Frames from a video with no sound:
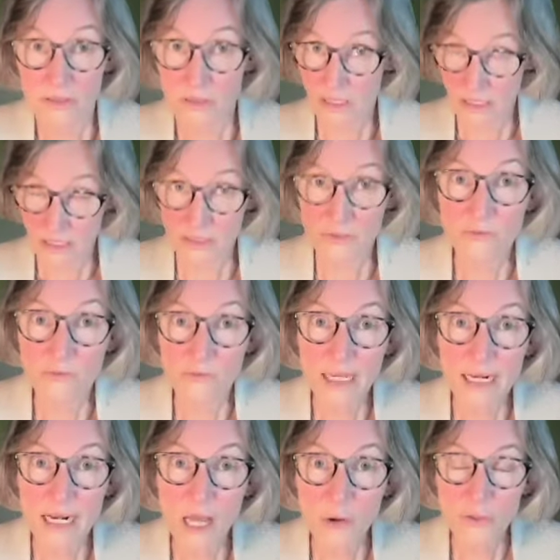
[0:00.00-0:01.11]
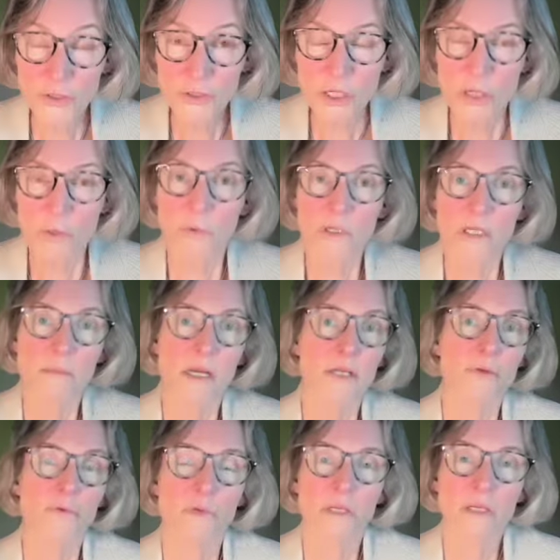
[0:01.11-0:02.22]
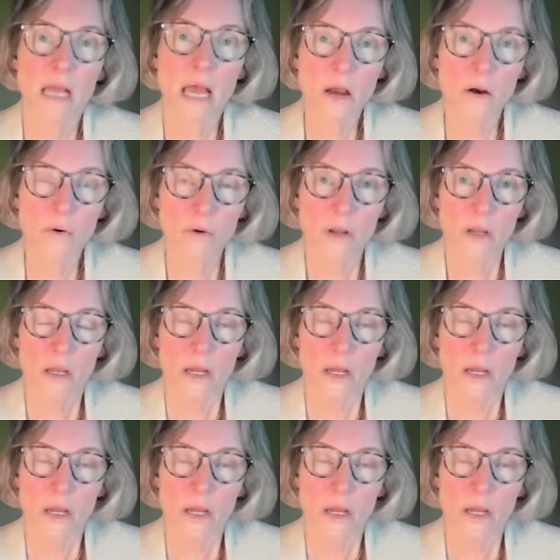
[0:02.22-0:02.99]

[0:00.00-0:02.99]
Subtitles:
Can you cry louder? What am I doing now?